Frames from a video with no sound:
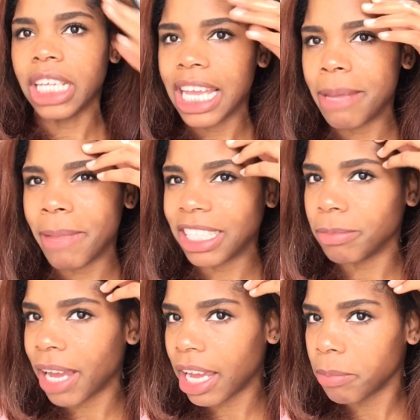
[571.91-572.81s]
It makes
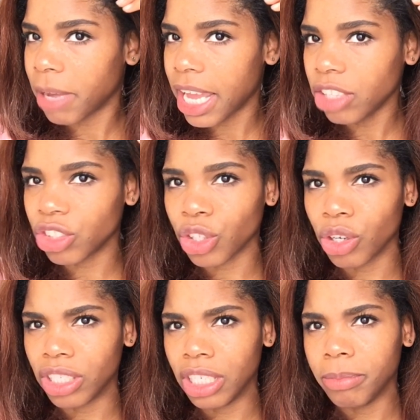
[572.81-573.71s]
my edges curl
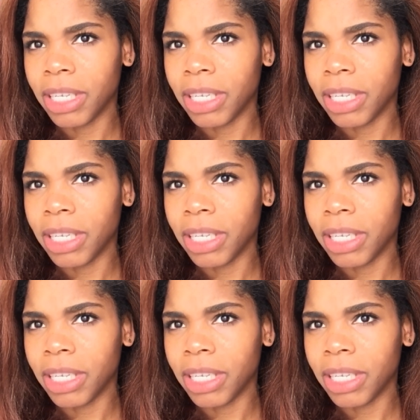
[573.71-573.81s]
up